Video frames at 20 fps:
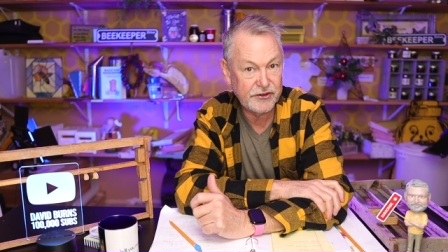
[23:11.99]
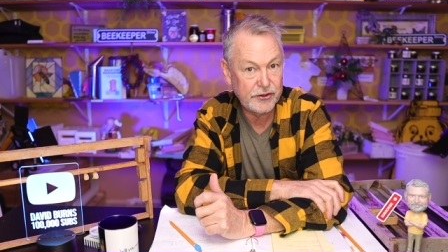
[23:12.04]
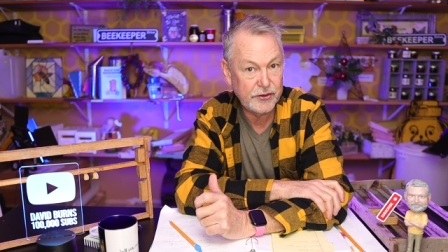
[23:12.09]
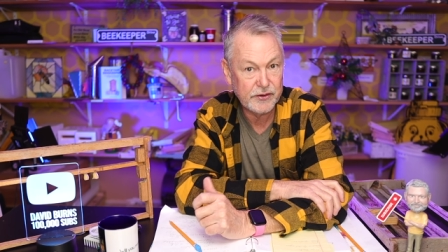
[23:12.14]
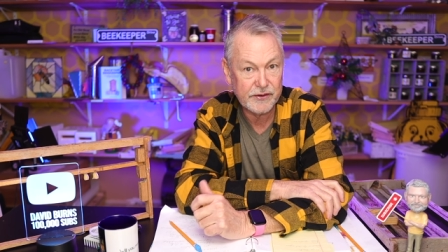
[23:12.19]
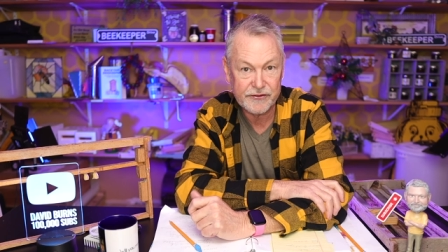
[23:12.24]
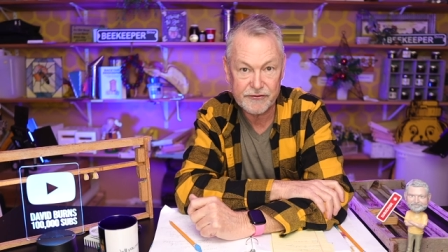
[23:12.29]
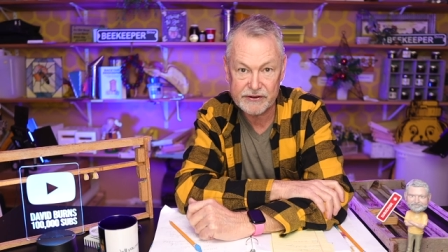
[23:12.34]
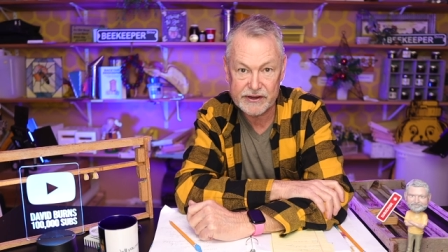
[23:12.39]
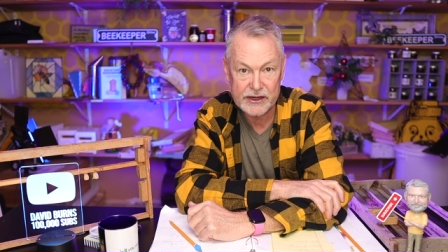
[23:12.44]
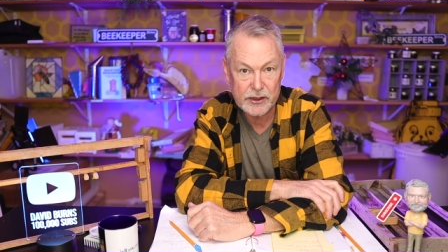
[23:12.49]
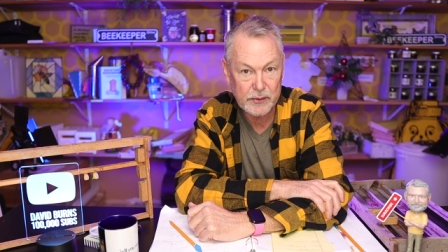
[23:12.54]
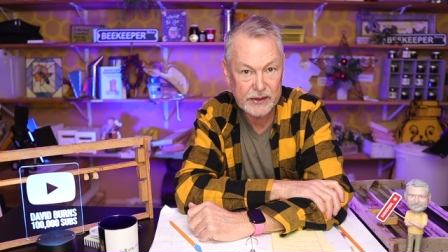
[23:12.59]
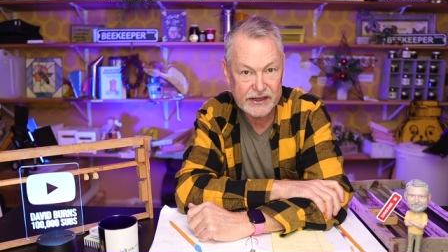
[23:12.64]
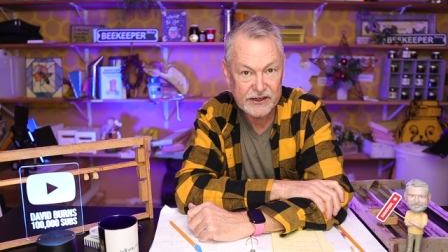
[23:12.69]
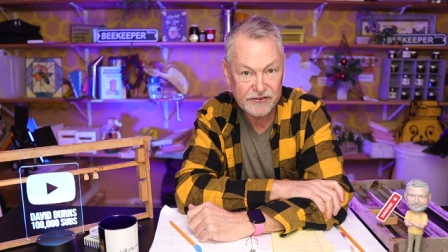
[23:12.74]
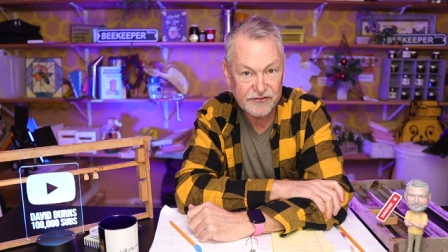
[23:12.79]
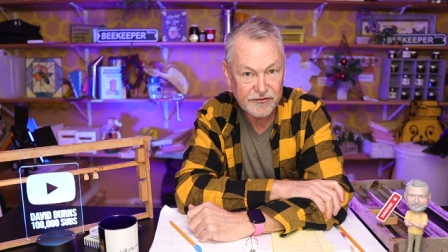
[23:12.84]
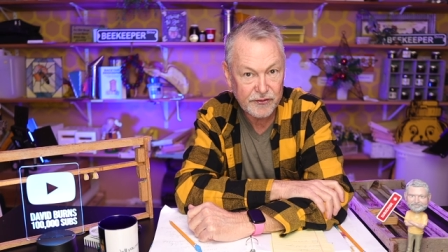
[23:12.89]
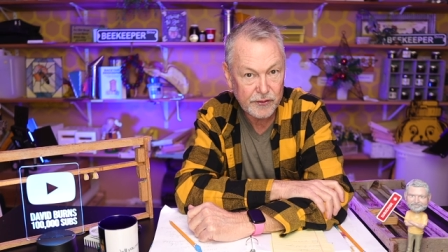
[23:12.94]
two or three
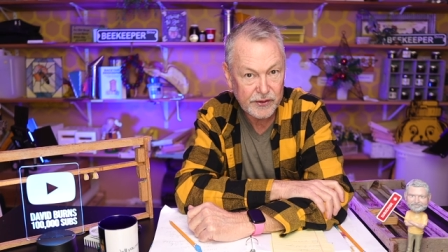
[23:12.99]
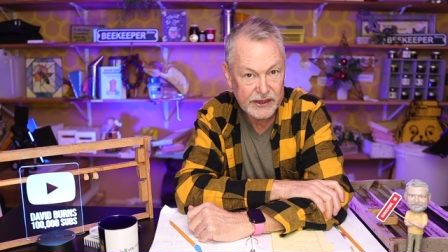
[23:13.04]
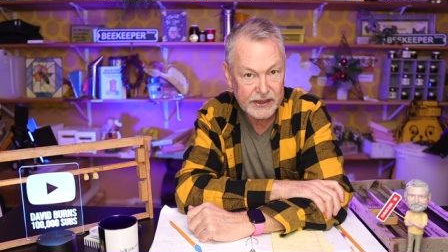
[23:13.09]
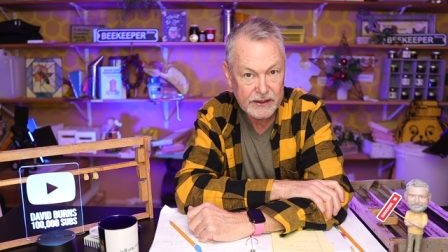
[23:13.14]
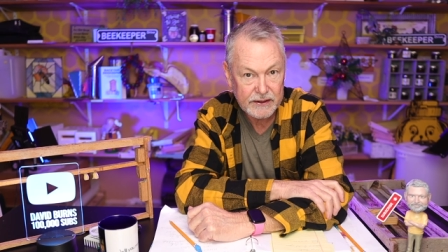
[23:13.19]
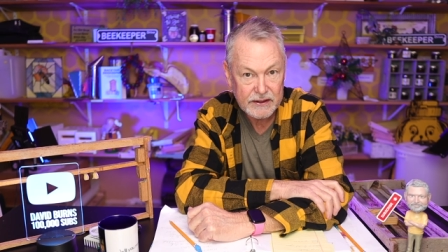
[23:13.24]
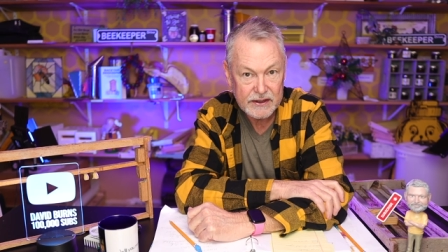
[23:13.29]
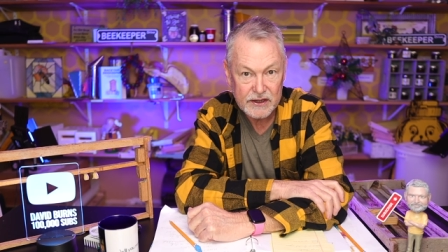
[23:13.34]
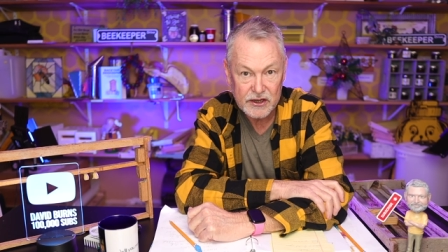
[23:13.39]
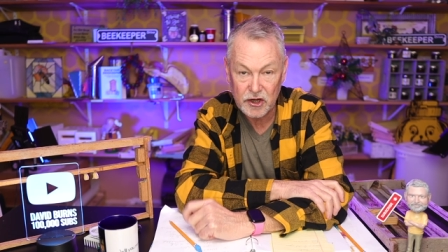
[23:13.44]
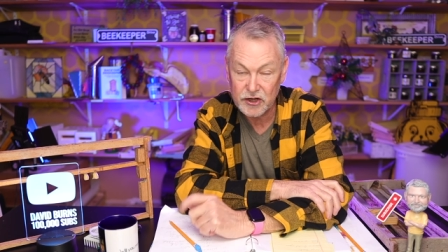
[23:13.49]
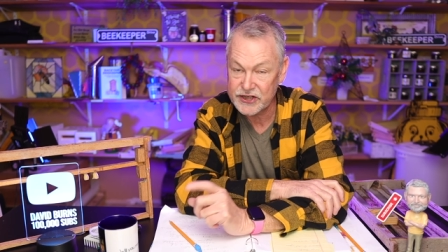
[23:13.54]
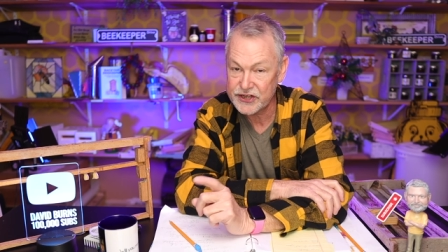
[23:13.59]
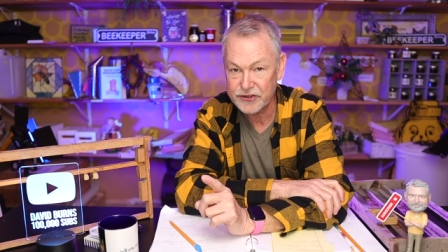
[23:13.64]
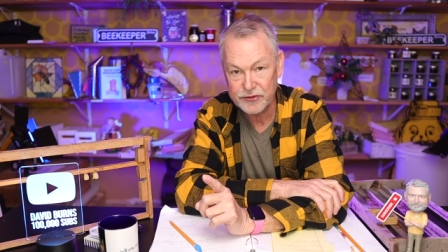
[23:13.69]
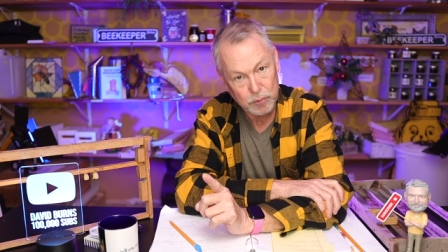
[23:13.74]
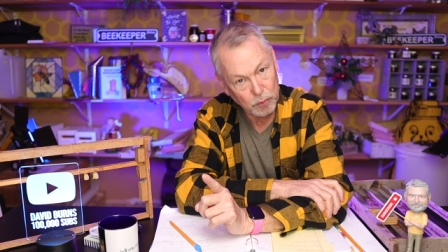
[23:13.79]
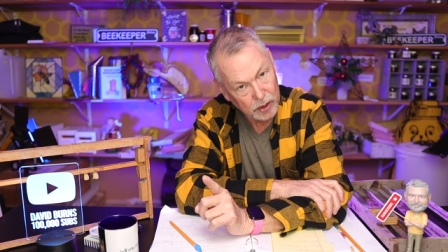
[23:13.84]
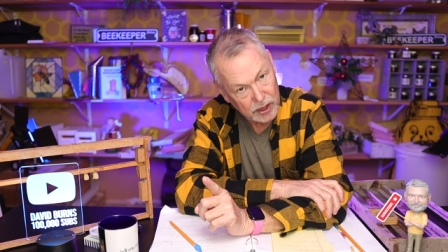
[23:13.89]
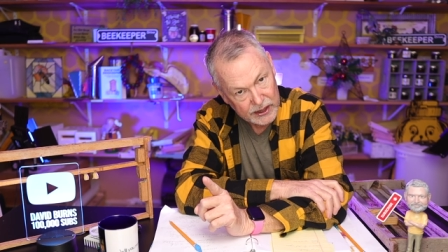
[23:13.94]
queens for you, or
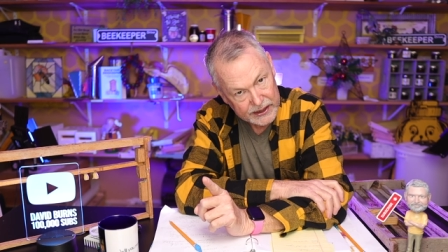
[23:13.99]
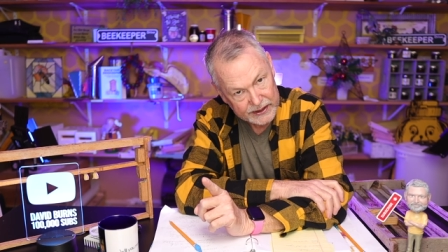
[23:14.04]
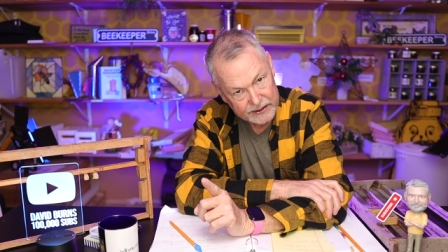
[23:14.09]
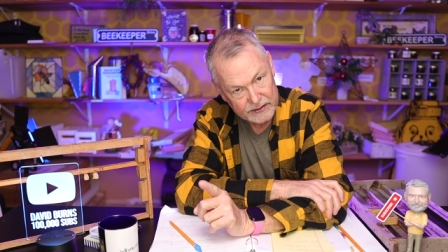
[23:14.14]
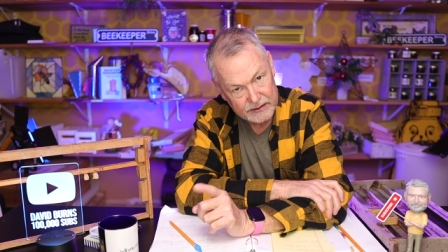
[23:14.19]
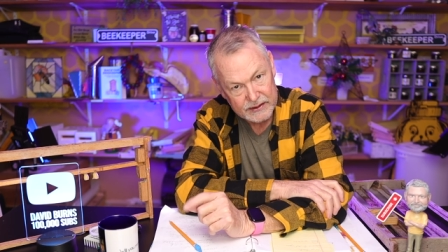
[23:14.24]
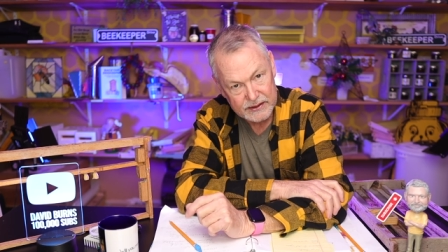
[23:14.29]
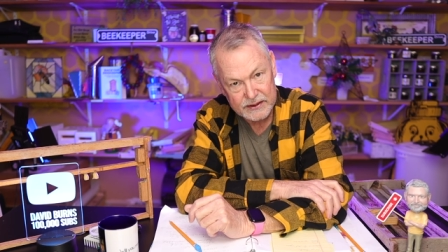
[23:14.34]
just one.